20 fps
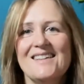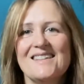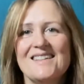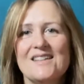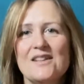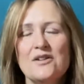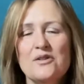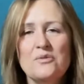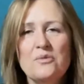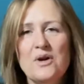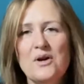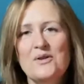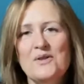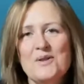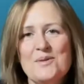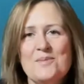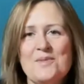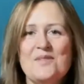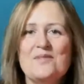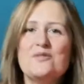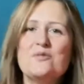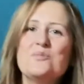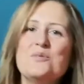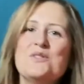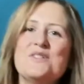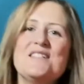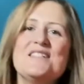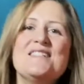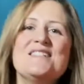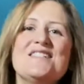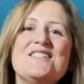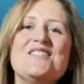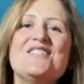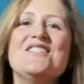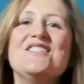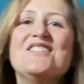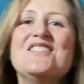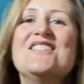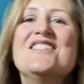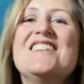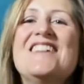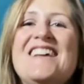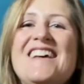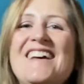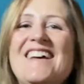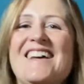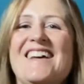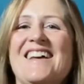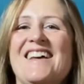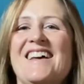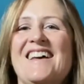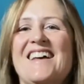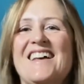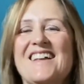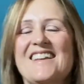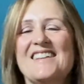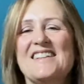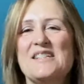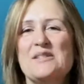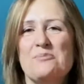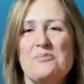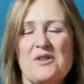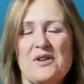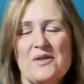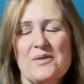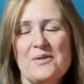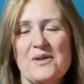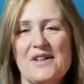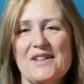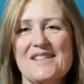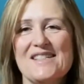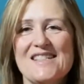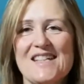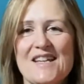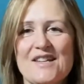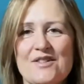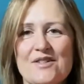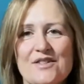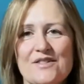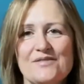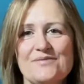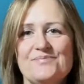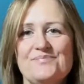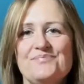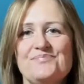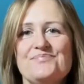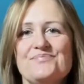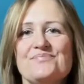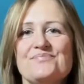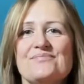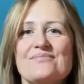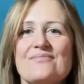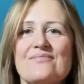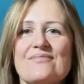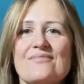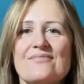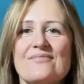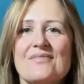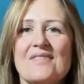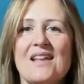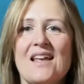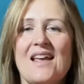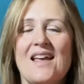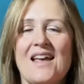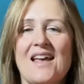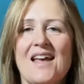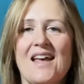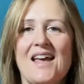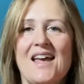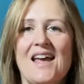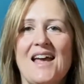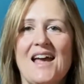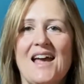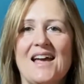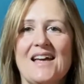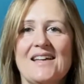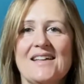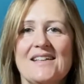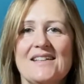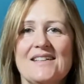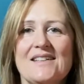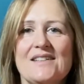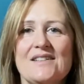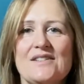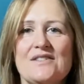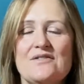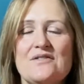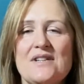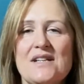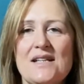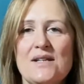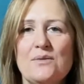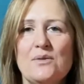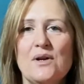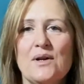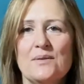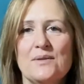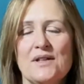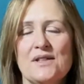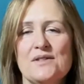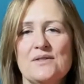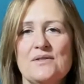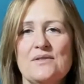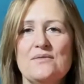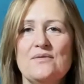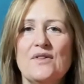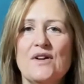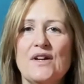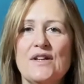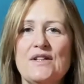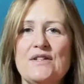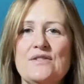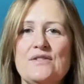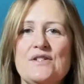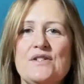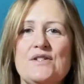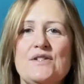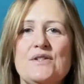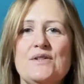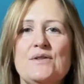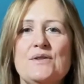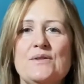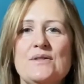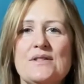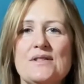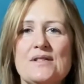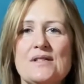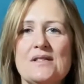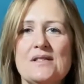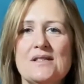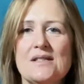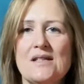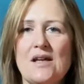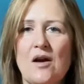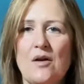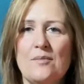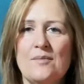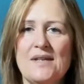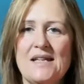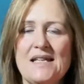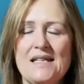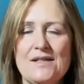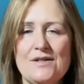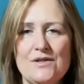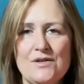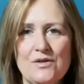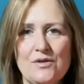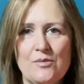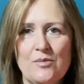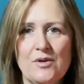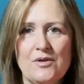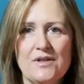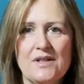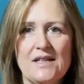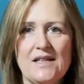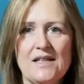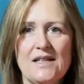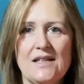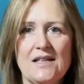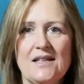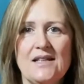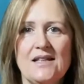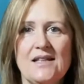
Welcome everybody to this breathwork session, and really what I'm going to invite you to do is just come into your body,